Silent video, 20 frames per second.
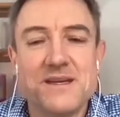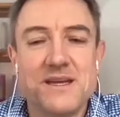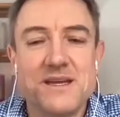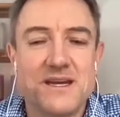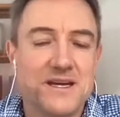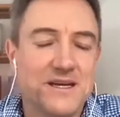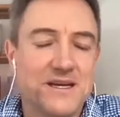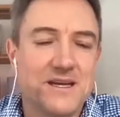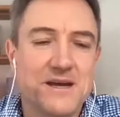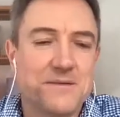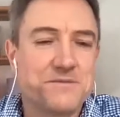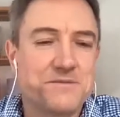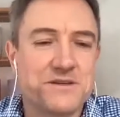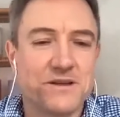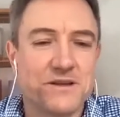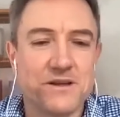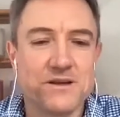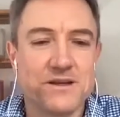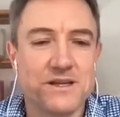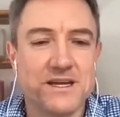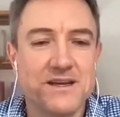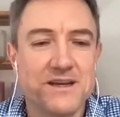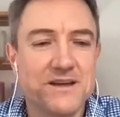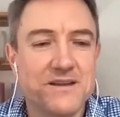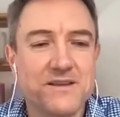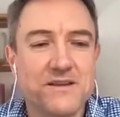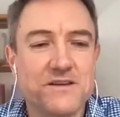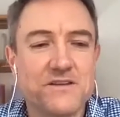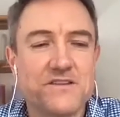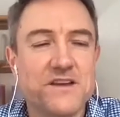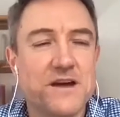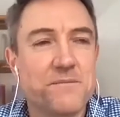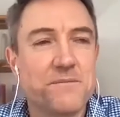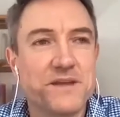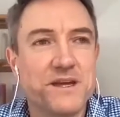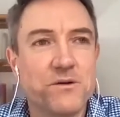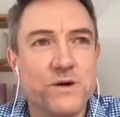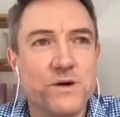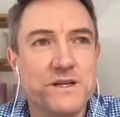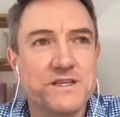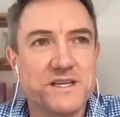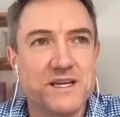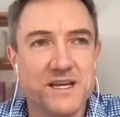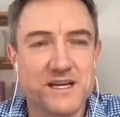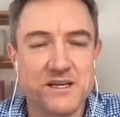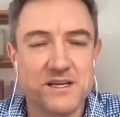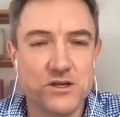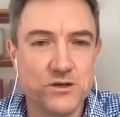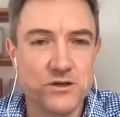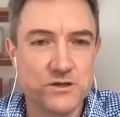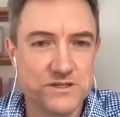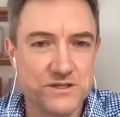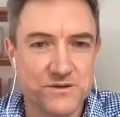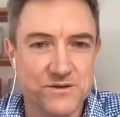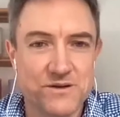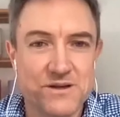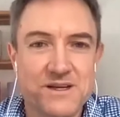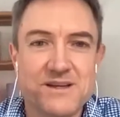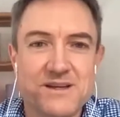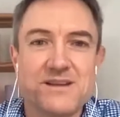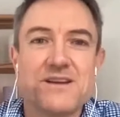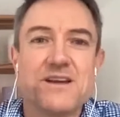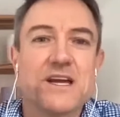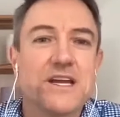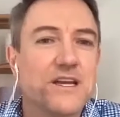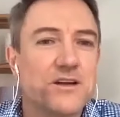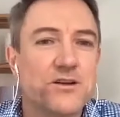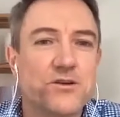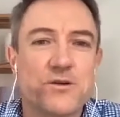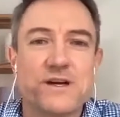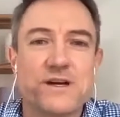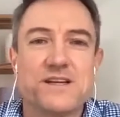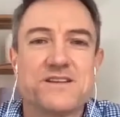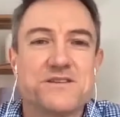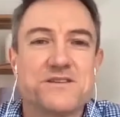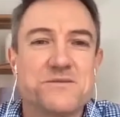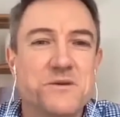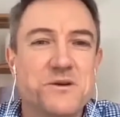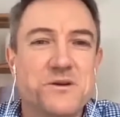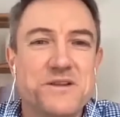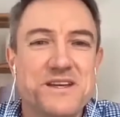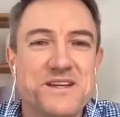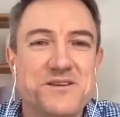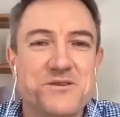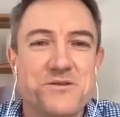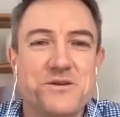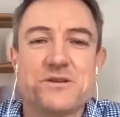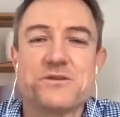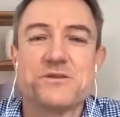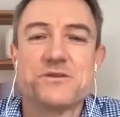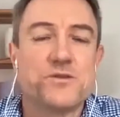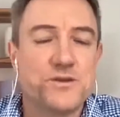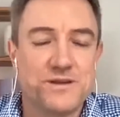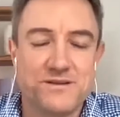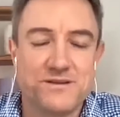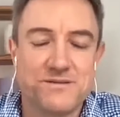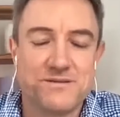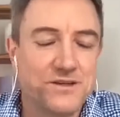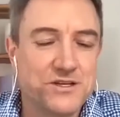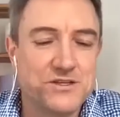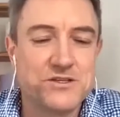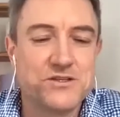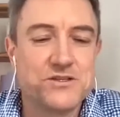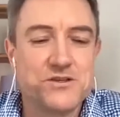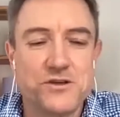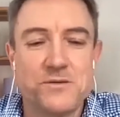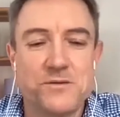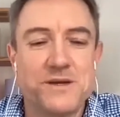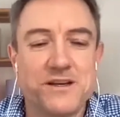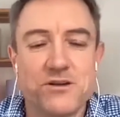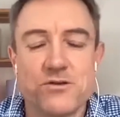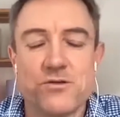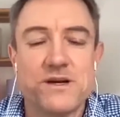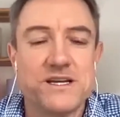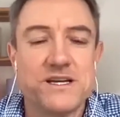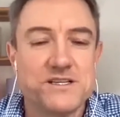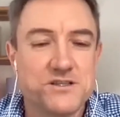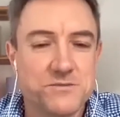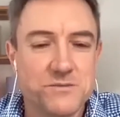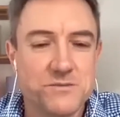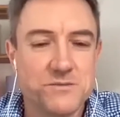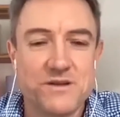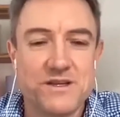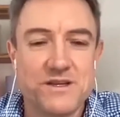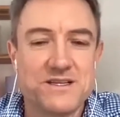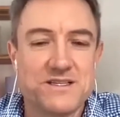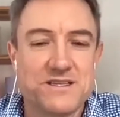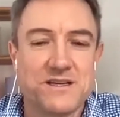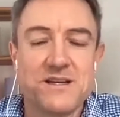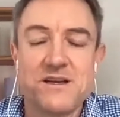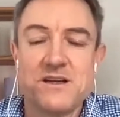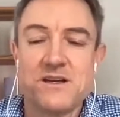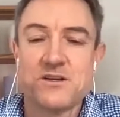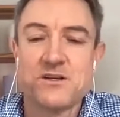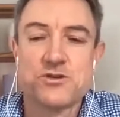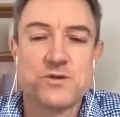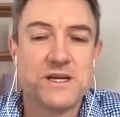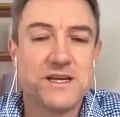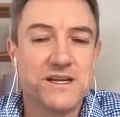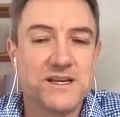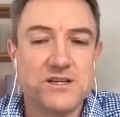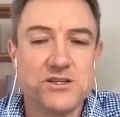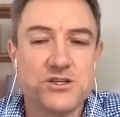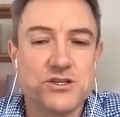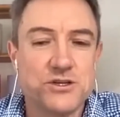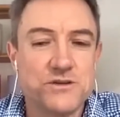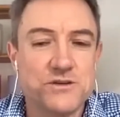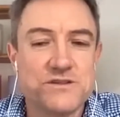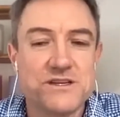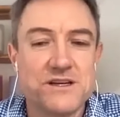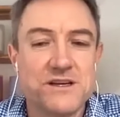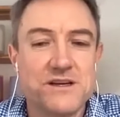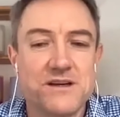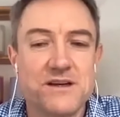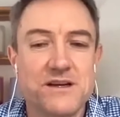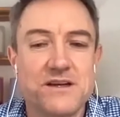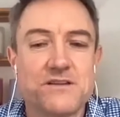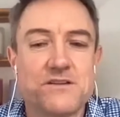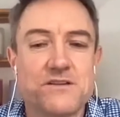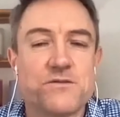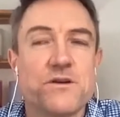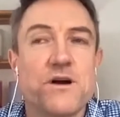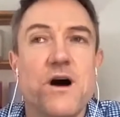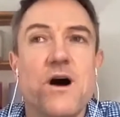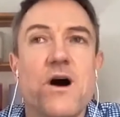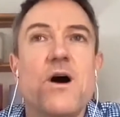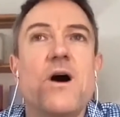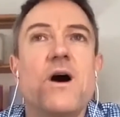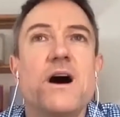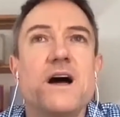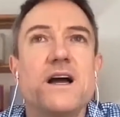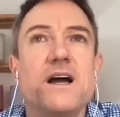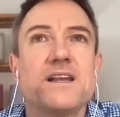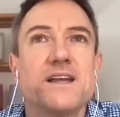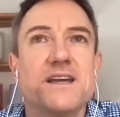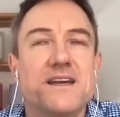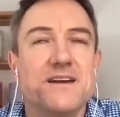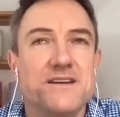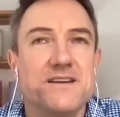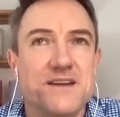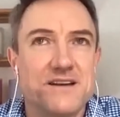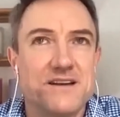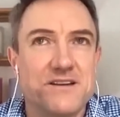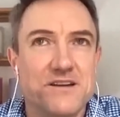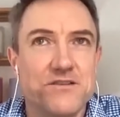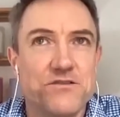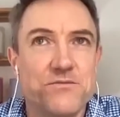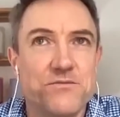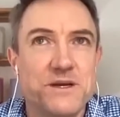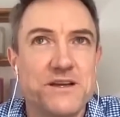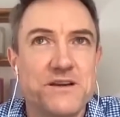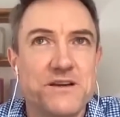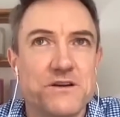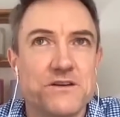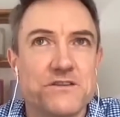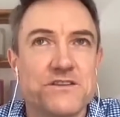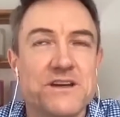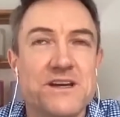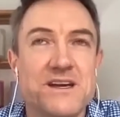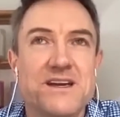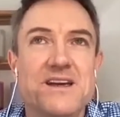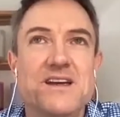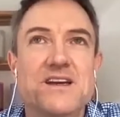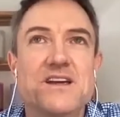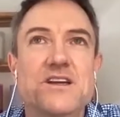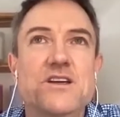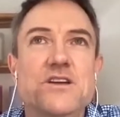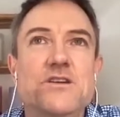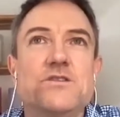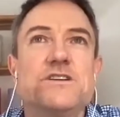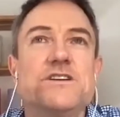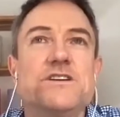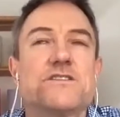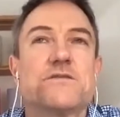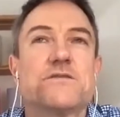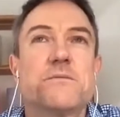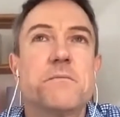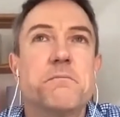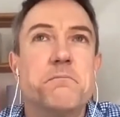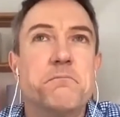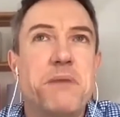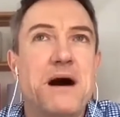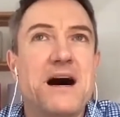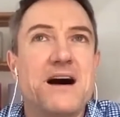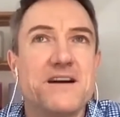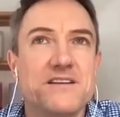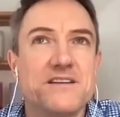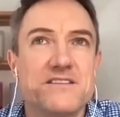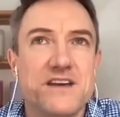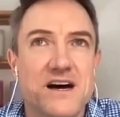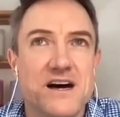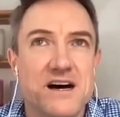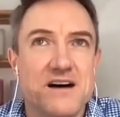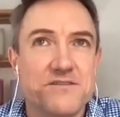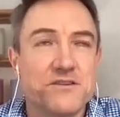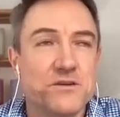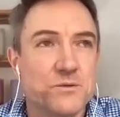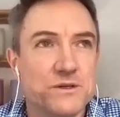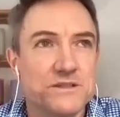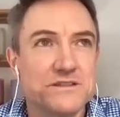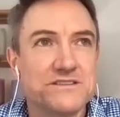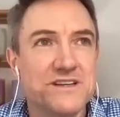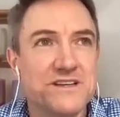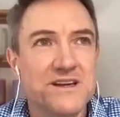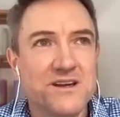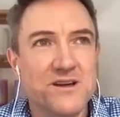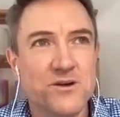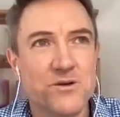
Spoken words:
Yeah, yeah, absolutely. There's something once you get used to eating green smoothie, consuming green smoothies and drinking juice, it's highly addictive because you just buzz afterwards.